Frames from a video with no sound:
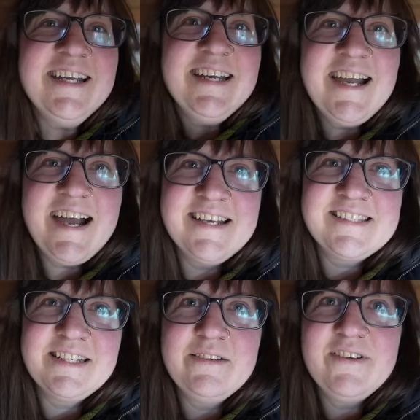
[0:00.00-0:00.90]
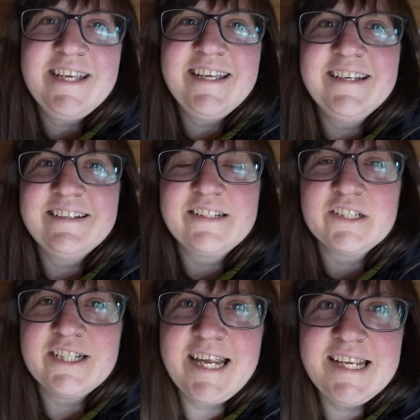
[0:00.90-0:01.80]
yeah, it's going to be a
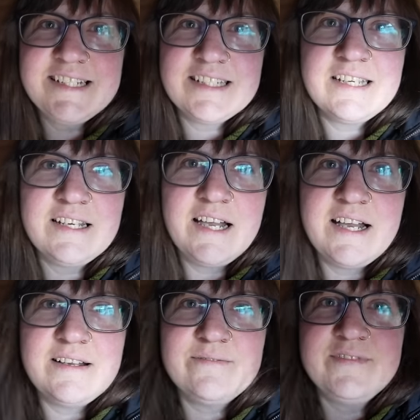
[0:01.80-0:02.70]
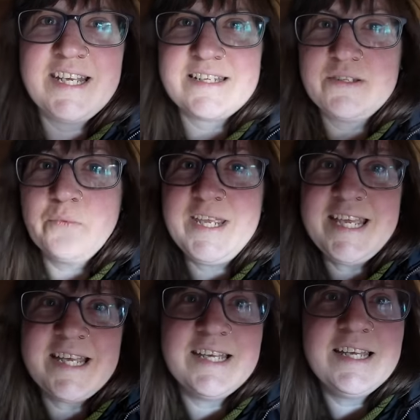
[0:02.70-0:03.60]
great um, next
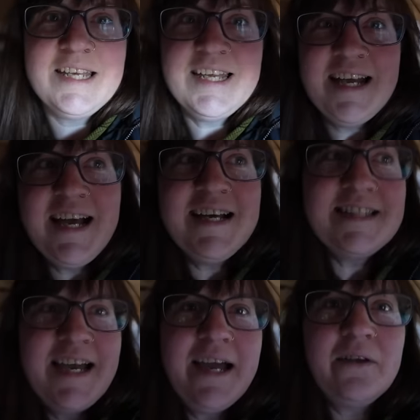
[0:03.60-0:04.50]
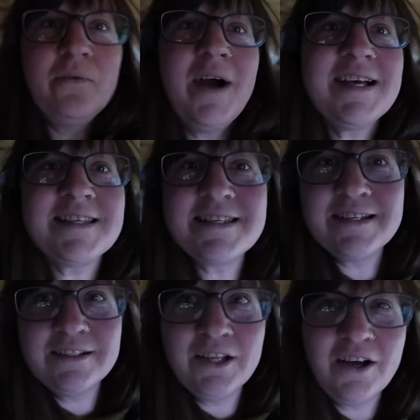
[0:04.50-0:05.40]
week. As I head west
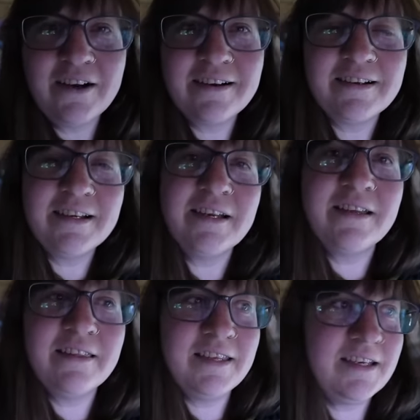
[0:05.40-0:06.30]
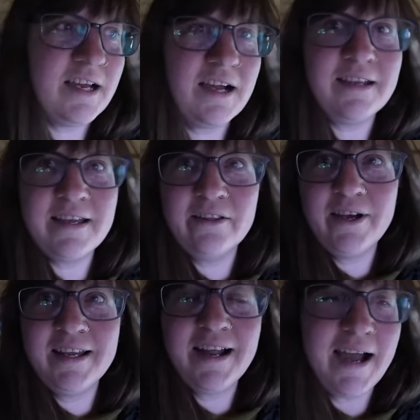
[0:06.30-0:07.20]
along the uh,
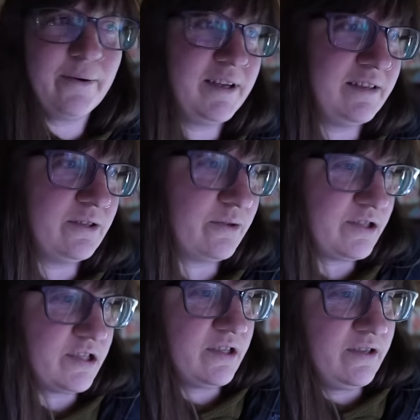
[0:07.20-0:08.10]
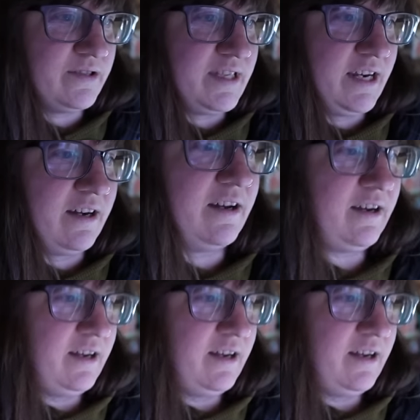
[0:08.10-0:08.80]
Yellowhead Highway, the door just closed there.